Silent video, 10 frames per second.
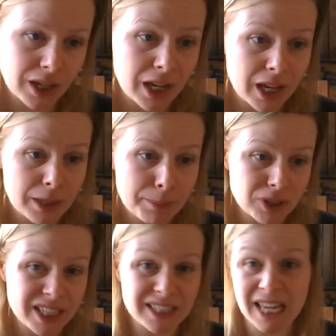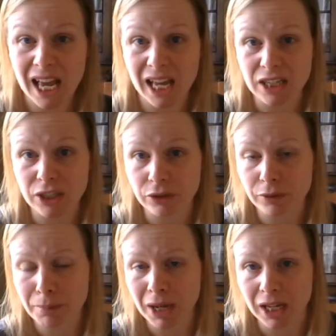He put his hand over
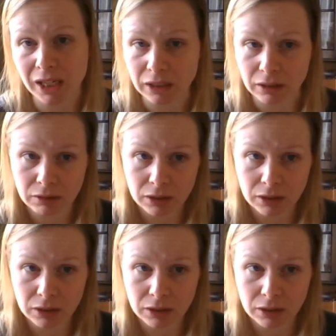mine,